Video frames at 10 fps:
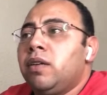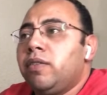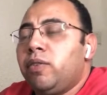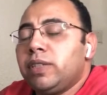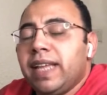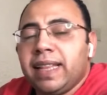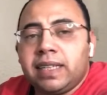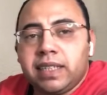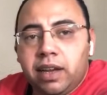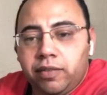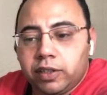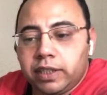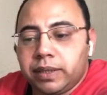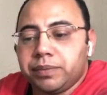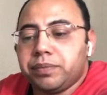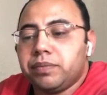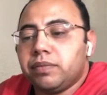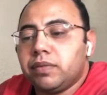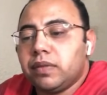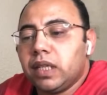For data recovery,
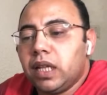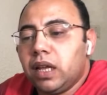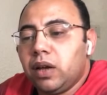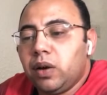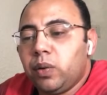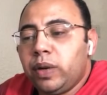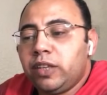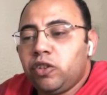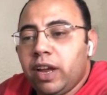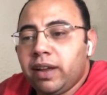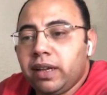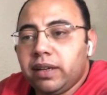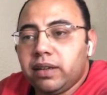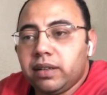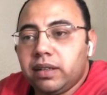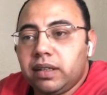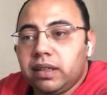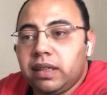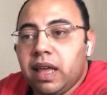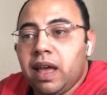we check
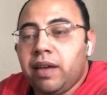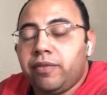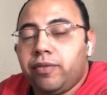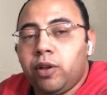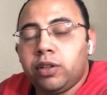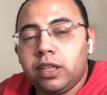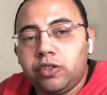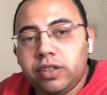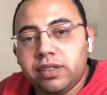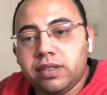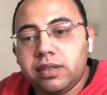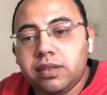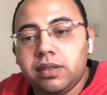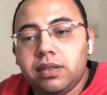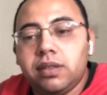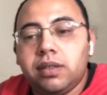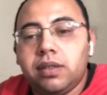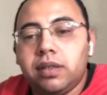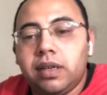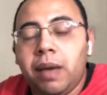the voltages
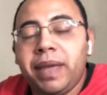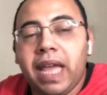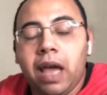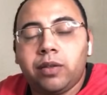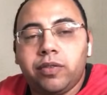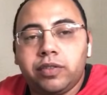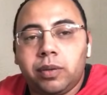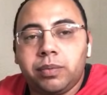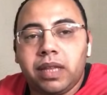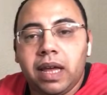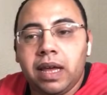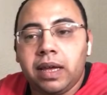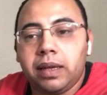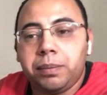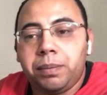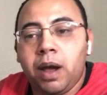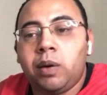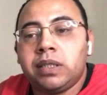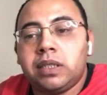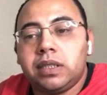coming out from the
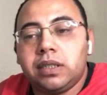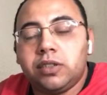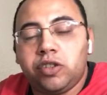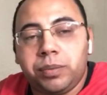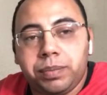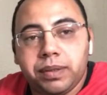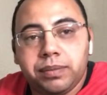power chip